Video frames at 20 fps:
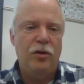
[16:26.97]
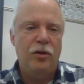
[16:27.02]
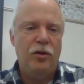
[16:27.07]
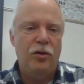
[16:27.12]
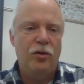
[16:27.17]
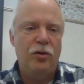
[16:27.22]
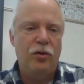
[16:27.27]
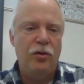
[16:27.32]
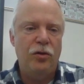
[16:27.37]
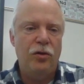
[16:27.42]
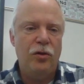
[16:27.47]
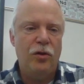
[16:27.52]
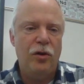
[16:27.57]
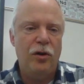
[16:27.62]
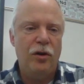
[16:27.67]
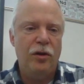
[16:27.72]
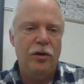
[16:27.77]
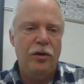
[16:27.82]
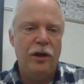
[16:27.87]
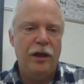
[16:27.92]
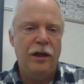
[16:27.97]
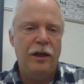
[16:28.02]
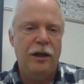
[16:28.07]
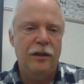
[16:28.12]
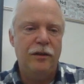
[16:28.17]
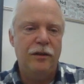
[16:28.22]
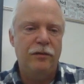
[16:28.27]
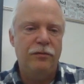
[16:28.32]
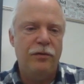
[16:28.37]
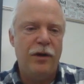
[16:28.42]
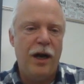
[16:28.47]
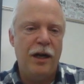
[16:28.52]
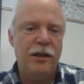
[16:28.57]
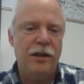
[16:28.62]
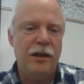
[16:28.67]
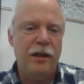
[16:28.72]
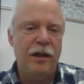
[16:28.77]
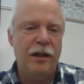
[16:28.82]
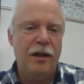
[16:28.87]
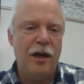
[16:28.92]
crude oil in this
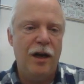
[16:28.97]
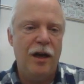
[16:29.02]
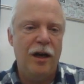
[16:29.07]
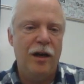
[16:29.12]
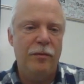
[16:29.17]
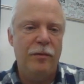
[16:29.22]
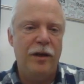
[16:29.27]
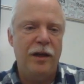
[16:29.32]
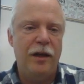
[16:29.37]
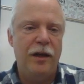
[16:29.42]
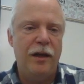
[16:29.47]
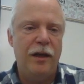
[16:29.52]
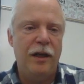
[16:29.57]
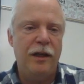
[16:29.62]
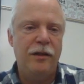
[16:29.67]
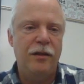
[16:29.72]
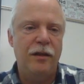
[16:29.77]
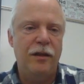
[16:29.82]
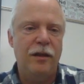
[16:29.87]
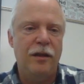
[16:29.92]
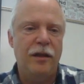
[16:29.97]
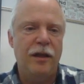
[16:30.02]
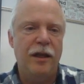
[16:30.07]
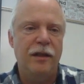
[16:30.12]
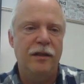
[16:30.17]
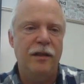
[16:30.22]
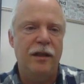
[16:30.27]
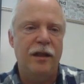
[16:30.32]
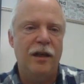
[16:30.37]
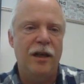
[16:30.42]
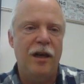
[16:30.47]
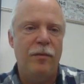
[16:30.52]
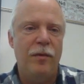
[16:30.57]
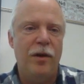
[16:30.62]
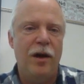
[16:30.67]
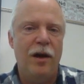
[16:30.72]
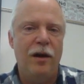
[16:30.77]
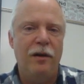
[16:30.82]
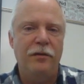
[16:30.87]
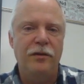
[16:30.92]
fractioning column, and then these are the things that come
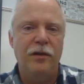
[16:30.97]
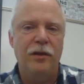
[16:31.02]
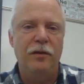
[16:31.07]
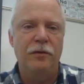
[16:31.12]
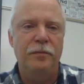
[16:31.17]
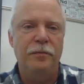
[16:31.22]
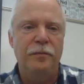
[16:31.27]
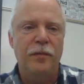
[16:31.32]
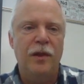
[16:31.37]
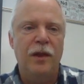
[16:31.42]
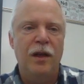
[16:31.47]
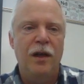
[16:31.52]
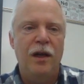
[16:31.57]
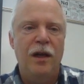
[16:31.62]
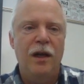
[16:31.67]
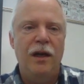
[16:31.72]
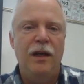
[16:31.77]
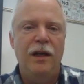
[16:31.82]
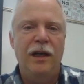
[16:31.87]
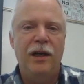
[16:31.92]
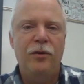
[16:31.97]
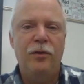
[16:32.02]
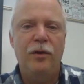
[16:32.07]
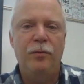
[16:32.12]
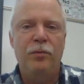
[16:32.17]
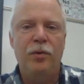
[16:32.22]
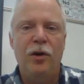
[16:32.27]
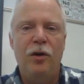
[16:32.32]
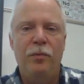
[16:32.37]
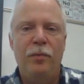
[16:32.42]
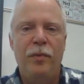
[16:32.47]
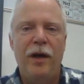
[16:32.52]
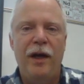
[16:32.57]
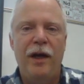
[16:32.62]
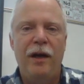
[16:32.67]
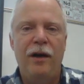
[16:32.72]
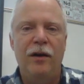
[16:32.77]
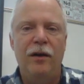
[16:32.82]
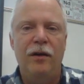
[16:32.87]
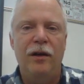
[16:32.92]
off. So liquid
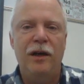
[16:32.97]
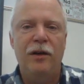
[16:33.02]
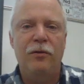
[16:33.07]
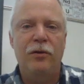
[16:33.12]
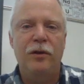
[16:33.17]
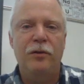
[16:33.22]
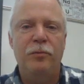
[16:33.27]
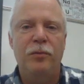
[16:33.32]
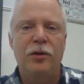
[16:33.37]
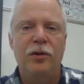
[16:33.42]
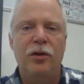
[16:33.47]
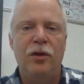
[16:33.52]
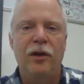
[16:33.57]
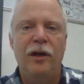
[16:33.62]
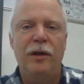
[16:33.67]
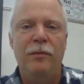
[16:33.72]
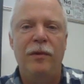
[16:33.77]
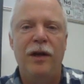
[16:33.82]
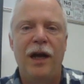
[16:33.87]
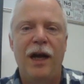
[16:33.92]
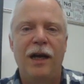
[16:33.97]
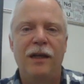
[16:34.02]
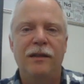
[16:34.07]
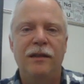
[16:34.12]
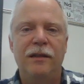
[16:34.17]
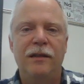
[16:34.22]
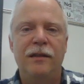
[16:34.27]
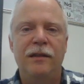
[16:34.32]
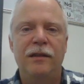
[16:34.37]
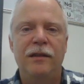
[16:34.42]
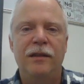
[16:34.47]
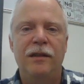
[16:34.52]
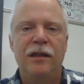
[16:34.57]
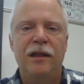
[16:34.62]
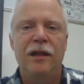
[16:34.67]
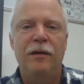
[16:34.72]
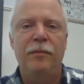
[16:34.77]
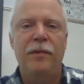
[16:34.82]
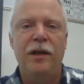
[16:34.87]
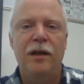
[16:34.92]
propane or liquid petroleum gases
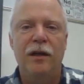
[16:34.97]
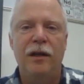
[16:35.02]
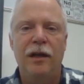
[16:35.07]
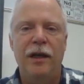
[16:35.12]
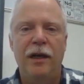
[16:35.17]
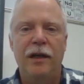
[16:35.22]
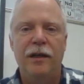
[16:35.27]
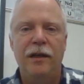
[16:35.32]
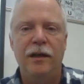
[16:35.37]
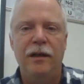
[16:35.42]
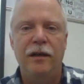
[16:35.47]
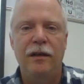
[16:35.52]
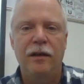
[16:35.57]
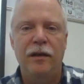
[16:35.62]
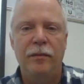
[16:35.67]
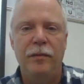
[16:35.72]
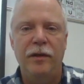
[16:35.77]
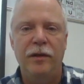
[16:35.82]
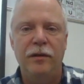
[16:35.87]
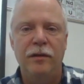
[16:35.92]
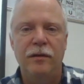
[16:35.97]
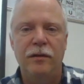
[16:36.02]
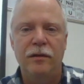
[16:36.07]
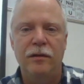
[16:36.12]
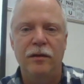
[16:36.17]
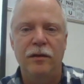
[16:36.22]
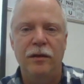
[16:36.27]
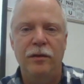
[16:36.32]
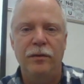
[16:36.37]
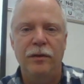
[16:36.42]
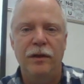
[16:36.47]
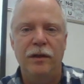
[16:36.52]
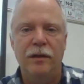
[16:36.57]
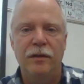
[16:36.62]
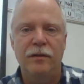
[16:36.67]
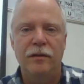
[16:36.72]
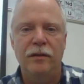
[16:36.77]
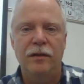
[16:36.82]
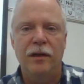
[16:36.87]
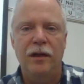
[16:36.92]
can be collected. Let me show you what
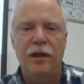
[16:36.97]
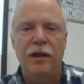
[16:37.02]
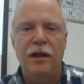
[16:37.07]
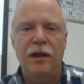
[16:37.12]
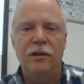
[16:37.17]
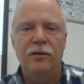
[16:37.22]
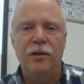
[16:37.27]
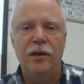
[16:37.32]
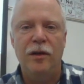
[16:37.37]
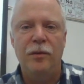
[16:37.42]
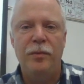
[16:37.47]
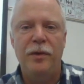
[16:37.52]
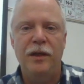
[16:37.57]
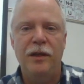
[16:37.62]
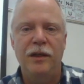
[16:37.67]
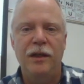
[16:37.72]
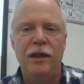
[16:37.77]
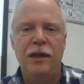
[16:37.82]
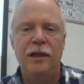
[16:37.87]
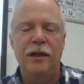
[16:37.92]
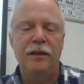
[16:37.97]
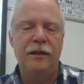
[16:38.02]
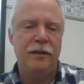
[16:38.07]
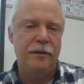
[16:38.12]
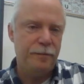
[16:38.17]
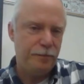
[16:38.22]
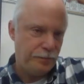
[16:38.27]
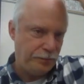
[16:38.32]
this one, it's what L P G is.